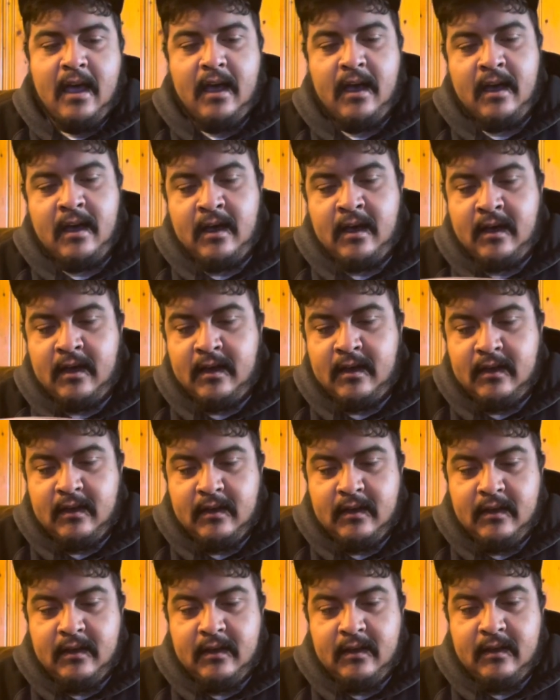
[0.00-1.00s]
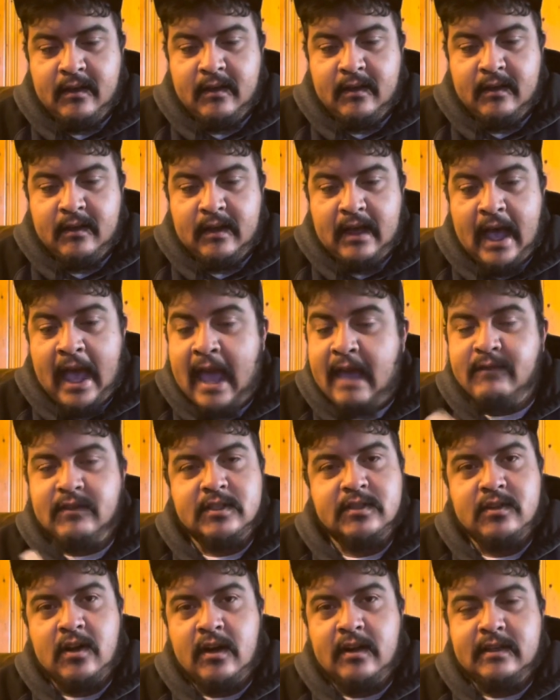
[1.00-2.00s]
I haven't
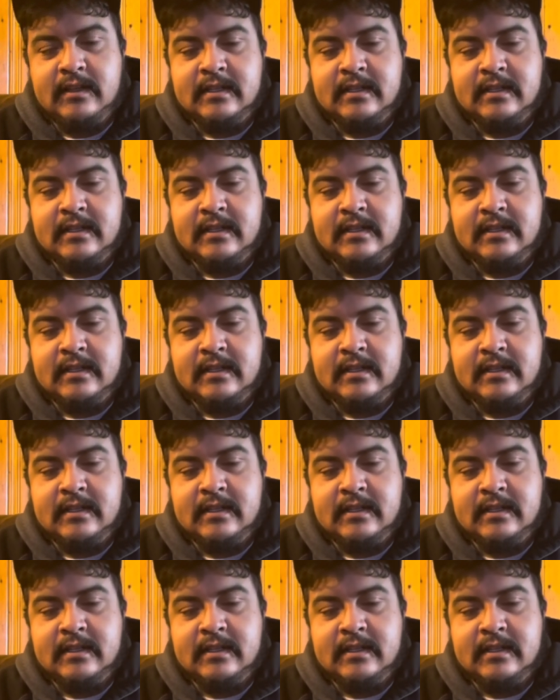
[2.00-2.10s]
started